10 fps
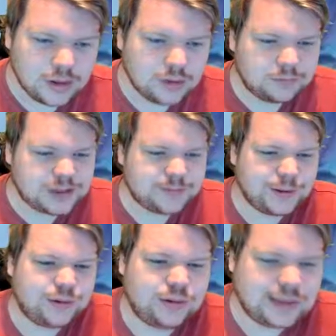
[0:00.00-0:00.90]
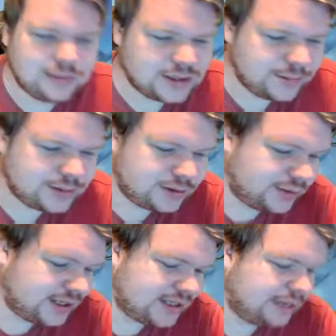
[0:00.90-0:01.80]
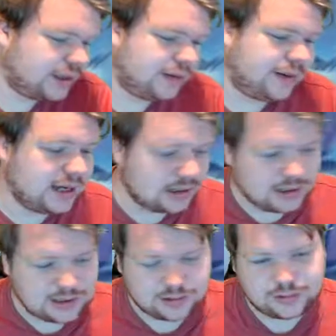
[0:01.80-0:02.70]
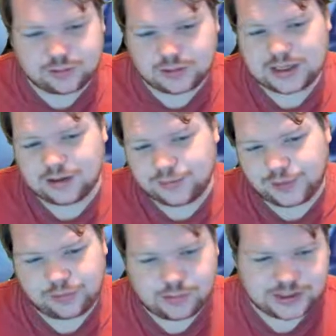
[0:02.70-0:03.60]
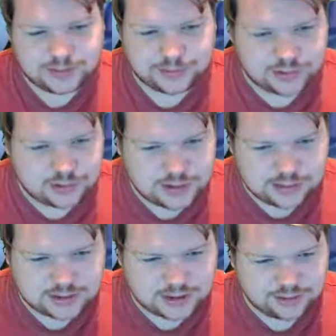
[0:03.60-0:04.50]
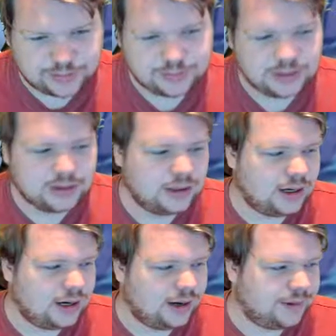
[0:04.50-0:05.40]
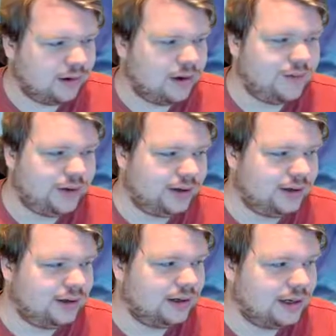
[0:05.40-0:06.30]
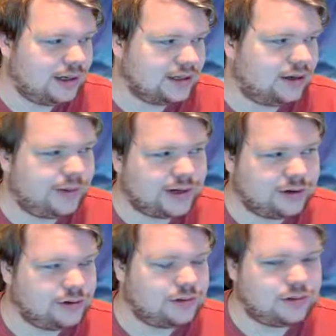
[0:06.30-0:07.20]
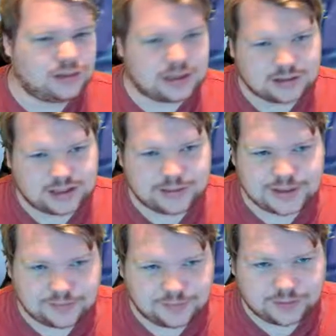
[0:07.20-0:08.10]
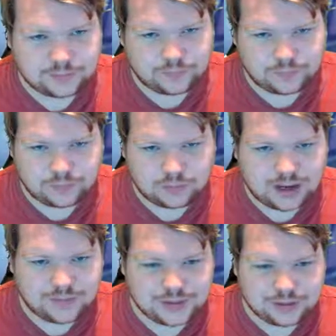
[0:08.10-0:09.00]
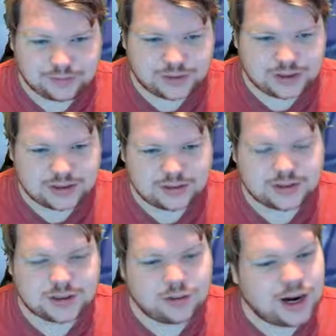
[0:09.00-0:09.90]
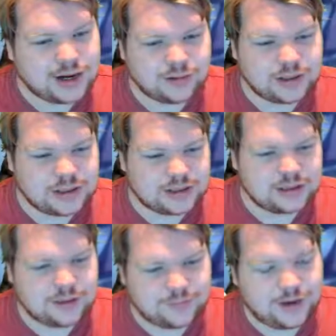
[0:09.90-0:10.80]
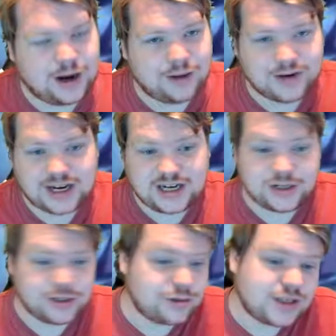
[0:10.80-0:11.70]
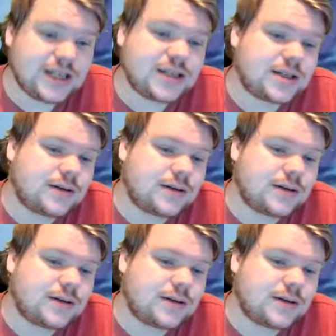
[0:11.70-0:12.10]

Whisper cooldown timer. So if they type in a command and it's on cooldown, the bot will whisper on a cooldown timer. However, all my cooldown timers are rather universal, so I don't need to have a need to use this.